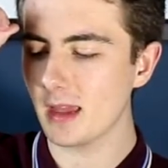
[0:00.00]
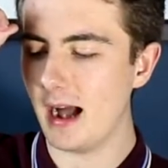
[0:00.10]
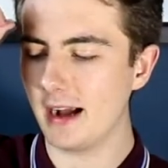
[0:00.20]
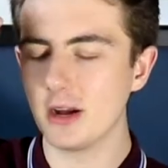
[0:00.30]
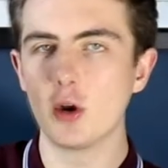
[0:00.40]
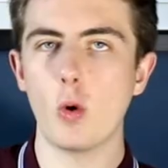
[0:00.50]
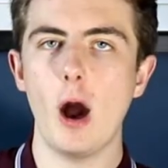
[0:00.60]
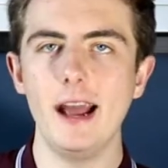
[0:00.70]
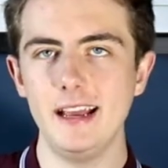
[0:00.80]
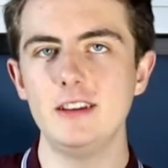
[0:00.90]
I can
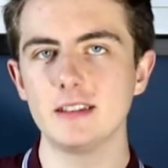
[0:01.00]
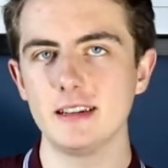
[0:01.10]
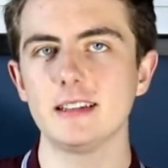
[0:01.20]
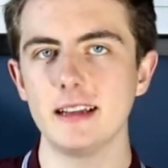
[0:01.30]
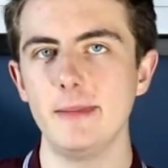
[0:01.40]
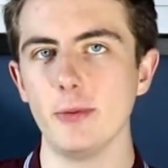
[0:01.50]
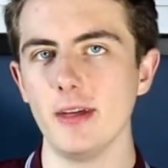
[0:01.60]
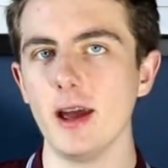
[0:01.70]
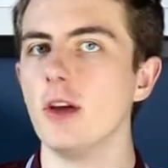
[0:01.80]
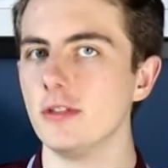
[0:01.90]
quite easily sleep with
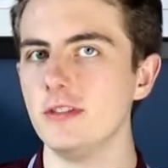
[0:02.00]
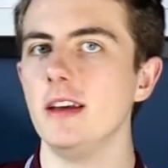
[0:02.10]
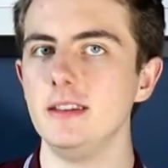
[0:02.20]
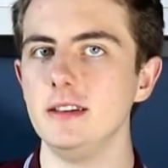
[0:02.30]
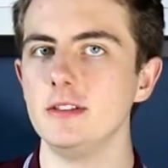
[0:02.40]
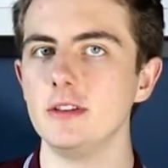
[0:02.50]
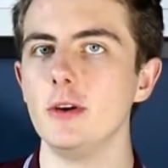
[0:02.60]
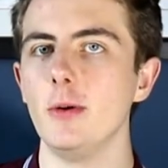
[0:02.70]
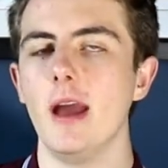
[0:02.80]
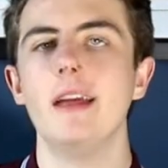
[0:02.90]
it on setting
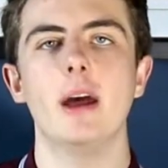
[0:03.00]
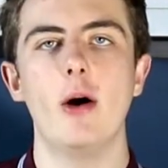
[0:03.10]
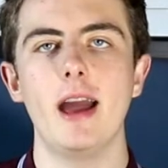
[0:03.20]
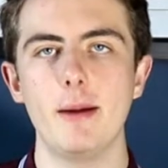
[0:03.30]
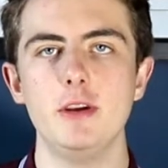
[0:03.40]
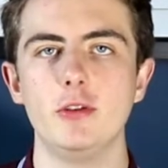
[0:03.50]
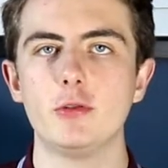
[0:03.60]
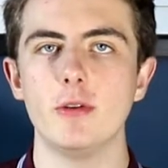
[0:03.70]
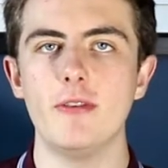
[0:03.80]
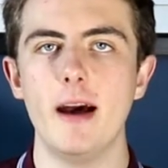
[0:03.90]
2. Now, I am used
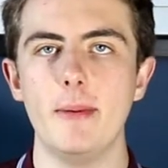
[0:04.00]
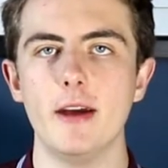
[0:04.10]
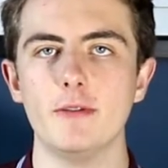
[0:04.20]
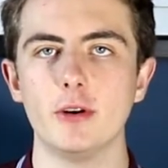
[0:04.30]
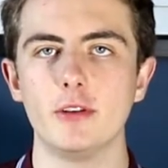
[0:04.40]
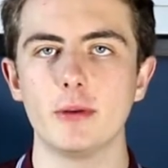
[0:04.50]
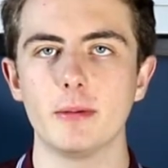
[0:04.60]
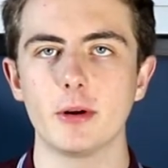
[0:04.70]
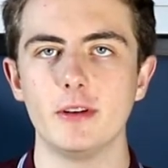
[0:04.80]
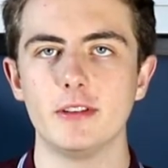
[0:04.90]
to a fair bit of noise when I'm
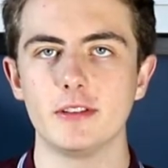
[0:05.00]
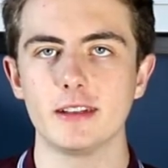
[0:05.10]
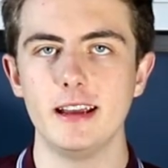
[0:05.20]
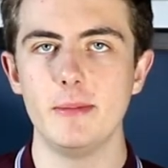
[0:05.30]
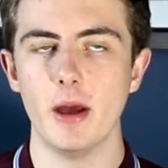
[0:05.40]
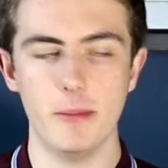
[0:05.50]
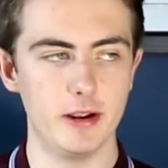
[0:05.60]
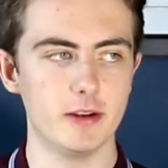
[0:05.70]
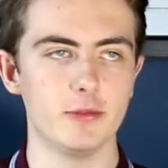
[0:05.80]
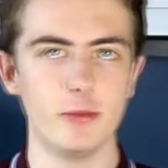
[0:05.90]
going to sleep
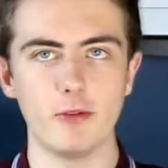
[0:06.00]
because we've